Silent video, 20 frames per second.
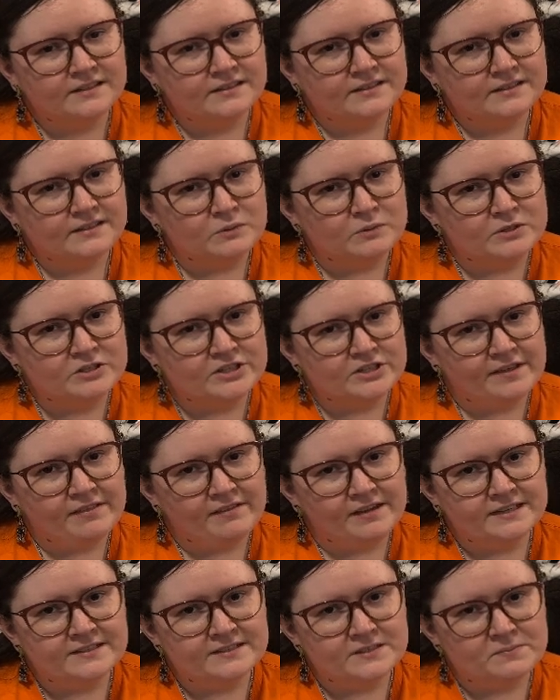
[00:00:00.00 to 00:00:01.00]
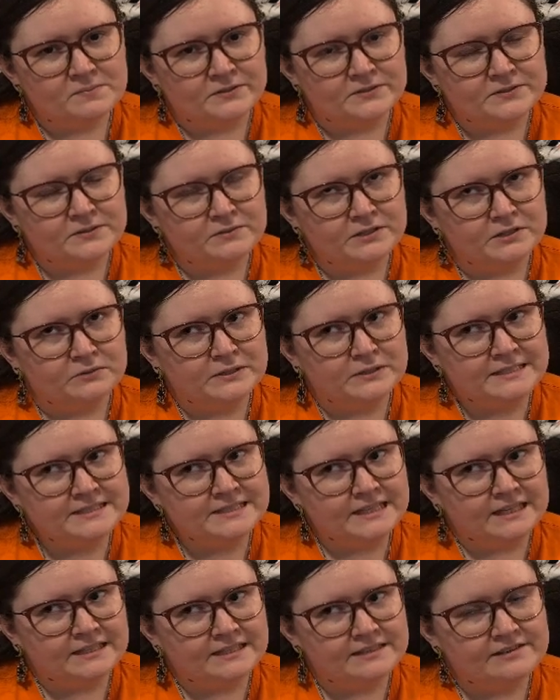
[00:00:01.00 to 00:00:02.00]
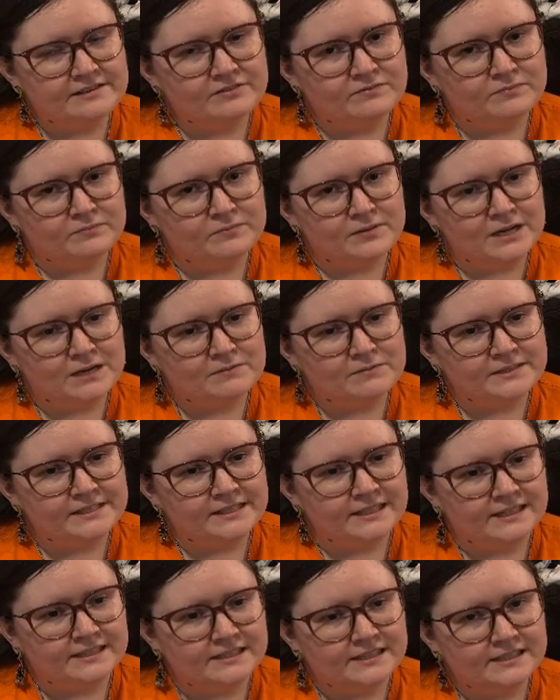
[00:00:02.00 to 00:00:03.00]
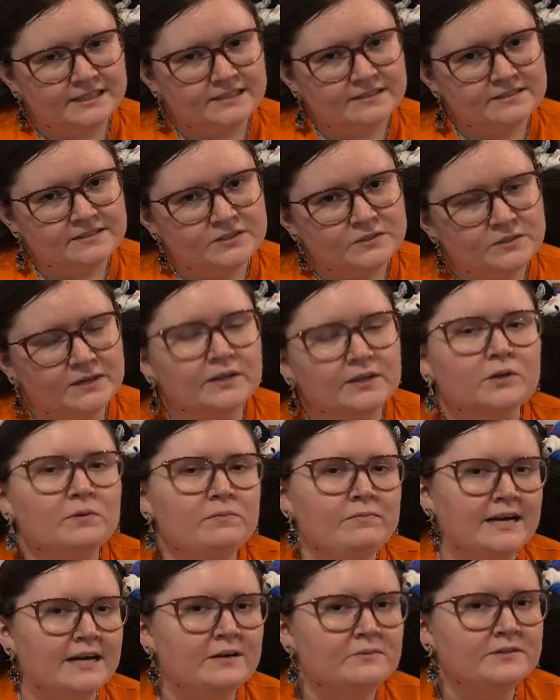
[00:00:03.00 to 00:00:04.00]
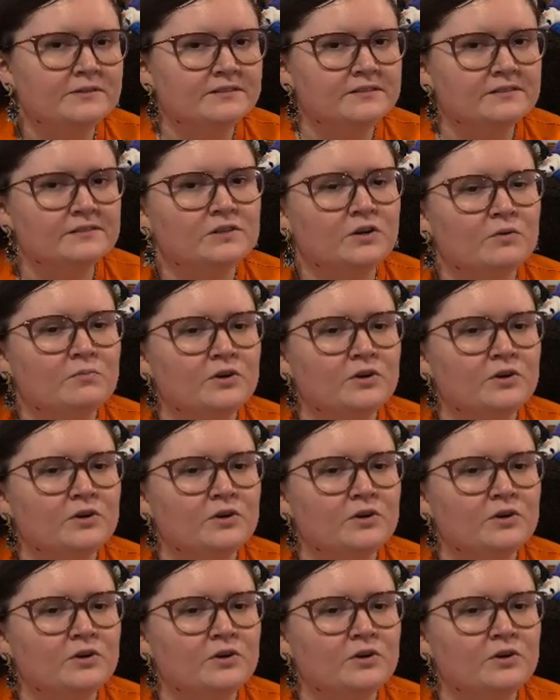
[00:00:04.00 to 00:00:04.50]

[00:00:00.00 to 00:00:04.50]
which I think is supposed to be a retelling of Baba Yaga, so I hope that one's a little more